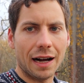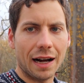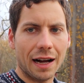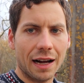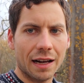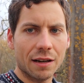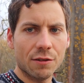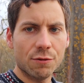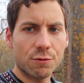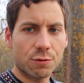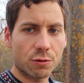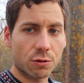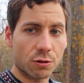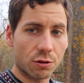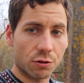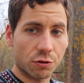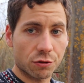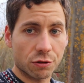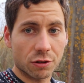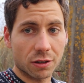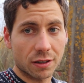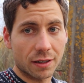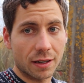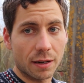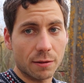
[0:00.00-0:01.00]
I
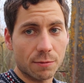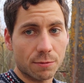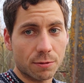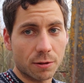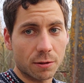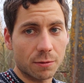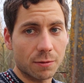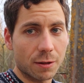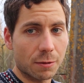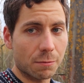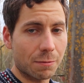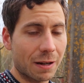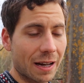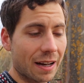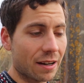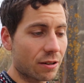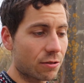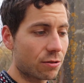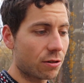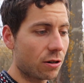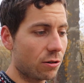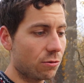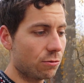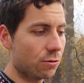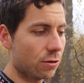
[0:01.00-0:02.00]
fortunately came from a
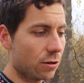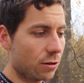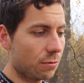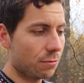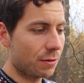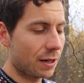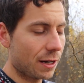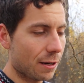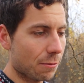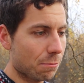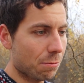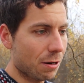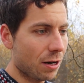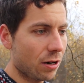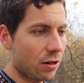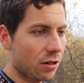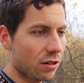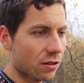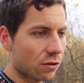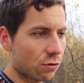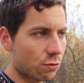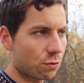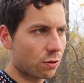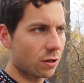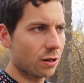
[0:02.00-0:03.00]
background where my
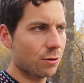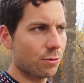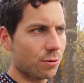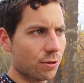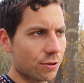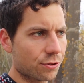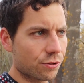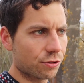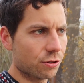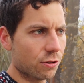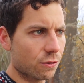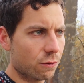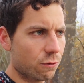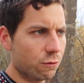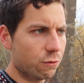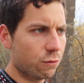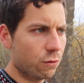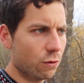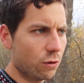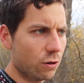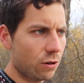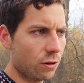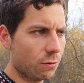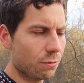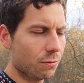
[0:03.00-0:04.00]
parents were able to
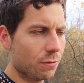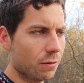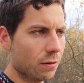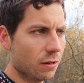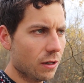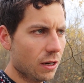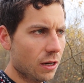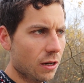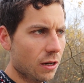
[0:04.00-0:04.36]
afford